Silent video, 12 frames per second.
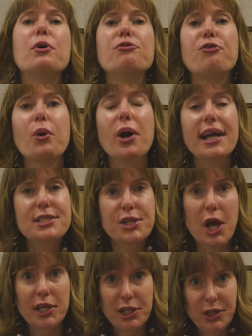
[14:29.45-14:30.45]
Before I
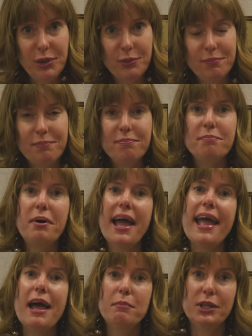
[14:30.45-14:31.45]
Saw You
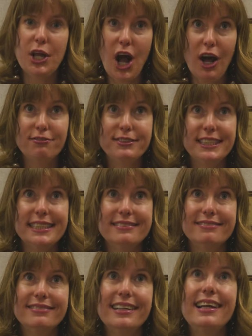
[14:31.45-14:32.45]
by Emily Houghton.
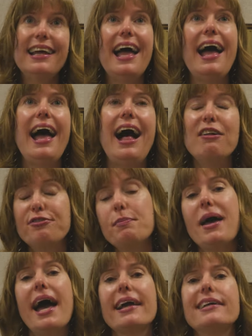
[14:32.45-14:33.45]

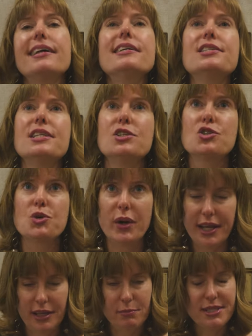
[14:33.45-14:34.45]
Alfie Mack is
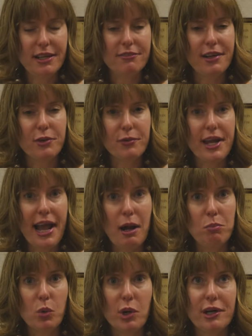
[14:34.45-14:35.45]
enjoying himself on the
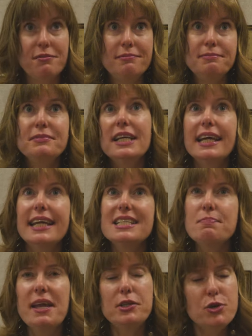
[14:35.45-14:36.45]
rehab ward.
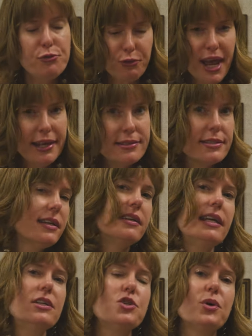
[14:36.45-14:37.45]
He's made new friends
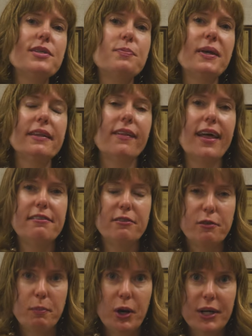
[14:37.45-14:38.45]
and he enjoys being the life
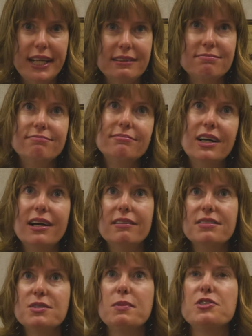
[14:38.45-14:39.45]
of the party.
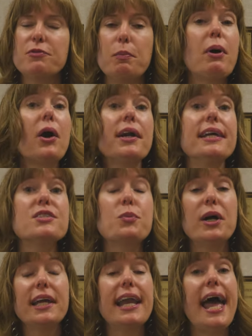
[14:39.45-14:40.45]
Well, as much of a party
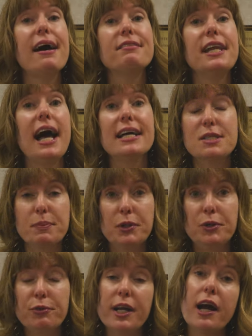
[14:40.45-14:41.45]
as one can have in
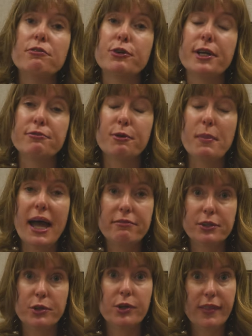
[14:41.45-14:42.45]
hospital recovering from
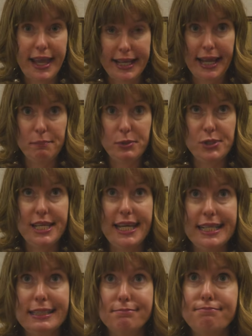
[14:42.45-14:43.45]
having your leg
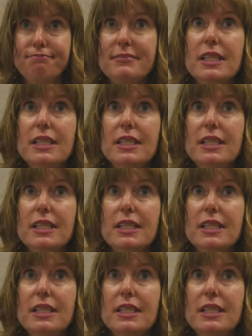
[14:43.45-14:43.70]
amputated.